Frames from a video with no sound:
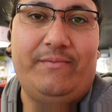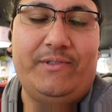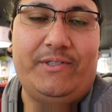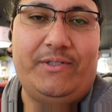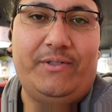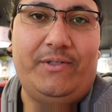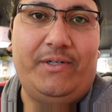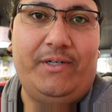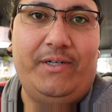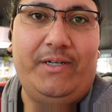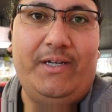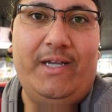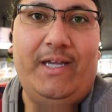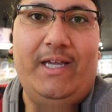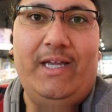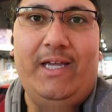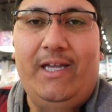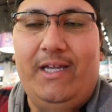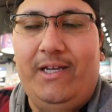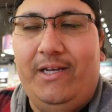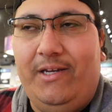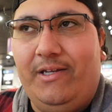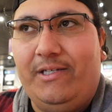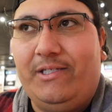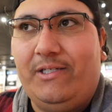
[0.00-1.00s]
Resort.
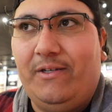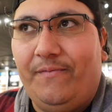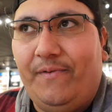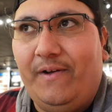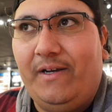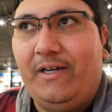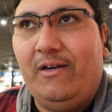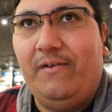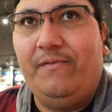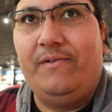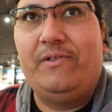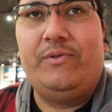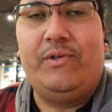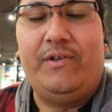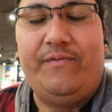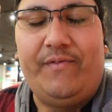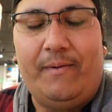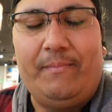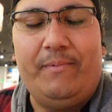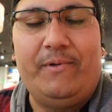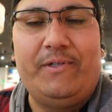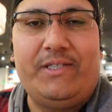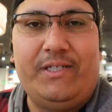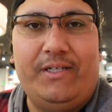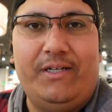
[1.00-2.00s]
You can still find it here for
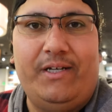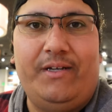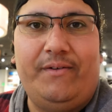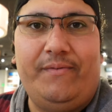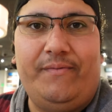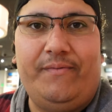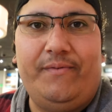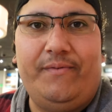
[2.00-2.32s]
25% off.